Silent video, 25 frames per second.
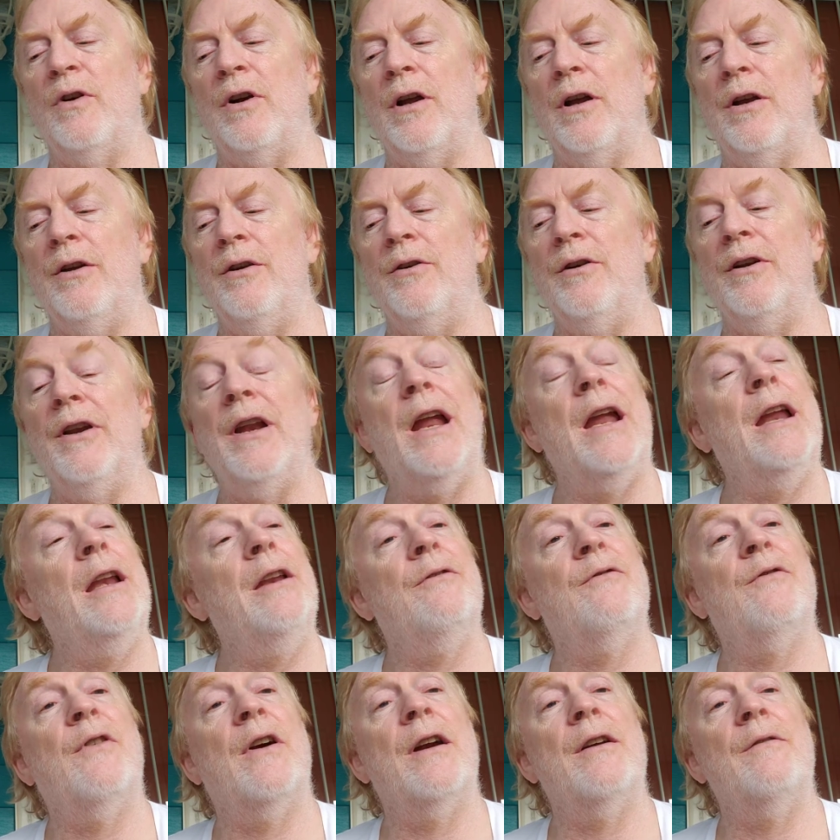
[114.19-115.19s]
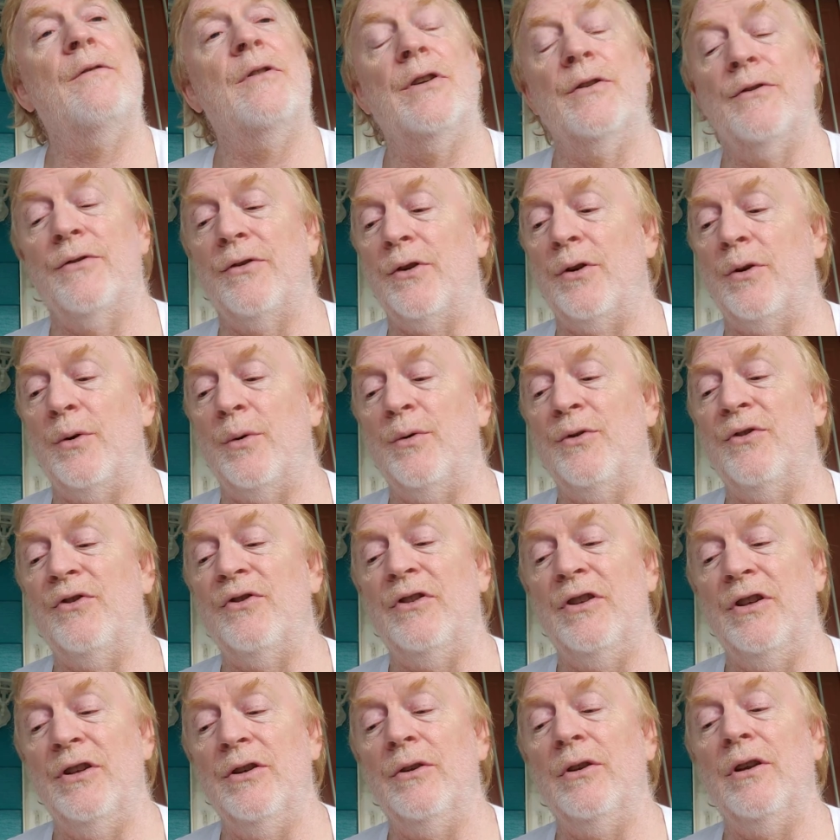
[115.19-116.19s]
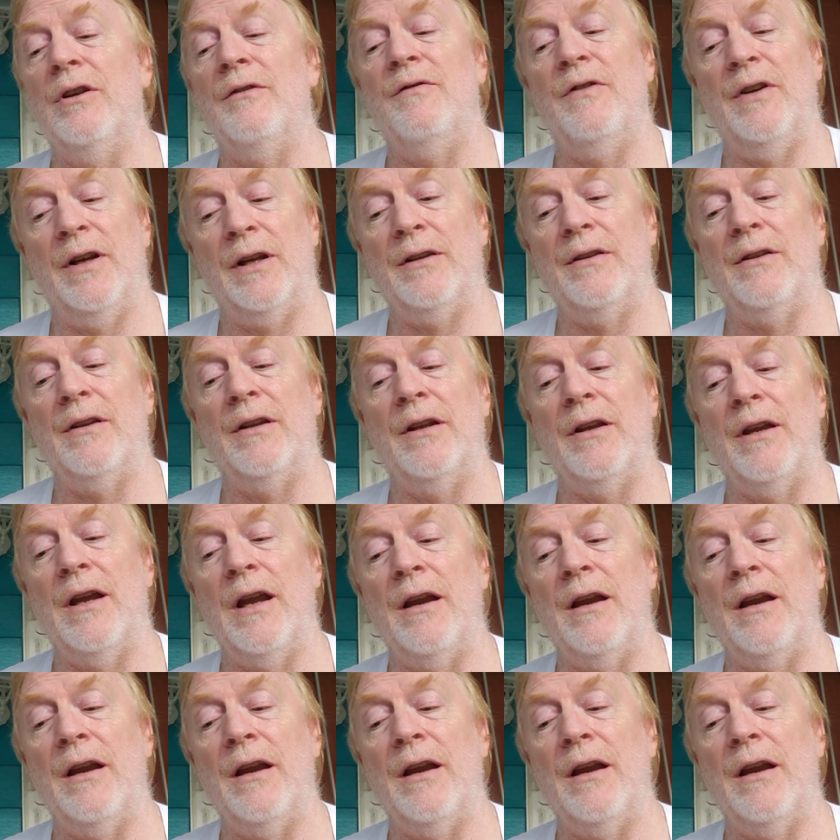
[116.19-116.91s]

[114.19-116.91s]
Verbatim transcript: 185 years ago still affect the